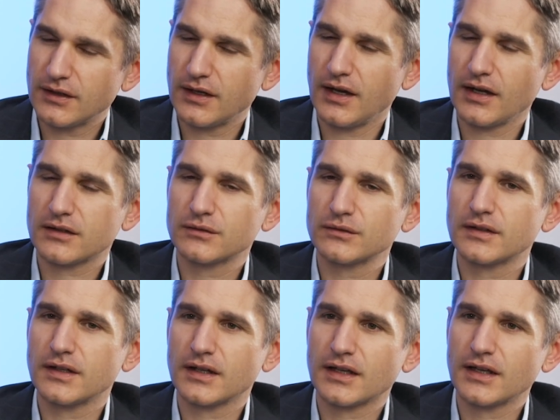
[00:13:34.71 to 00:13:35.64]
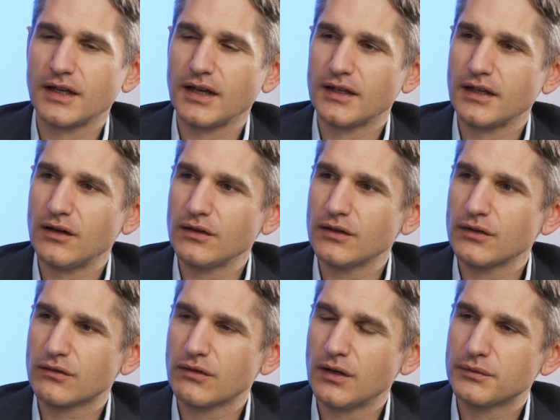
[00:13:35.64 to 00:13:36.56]
Actus AG, and now you
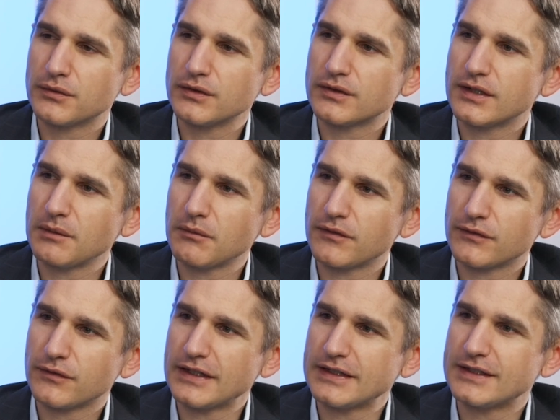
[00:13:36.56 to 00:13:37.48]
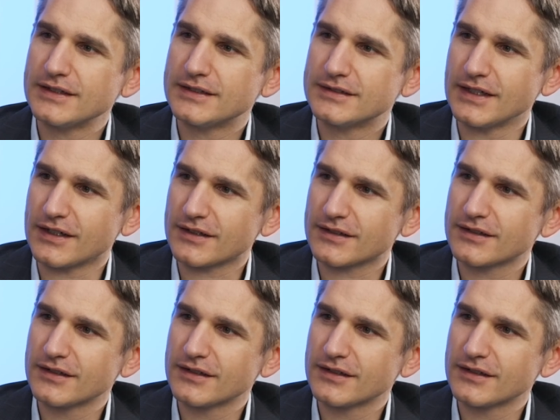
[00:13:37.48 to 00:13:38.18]
grew up to a team of 26.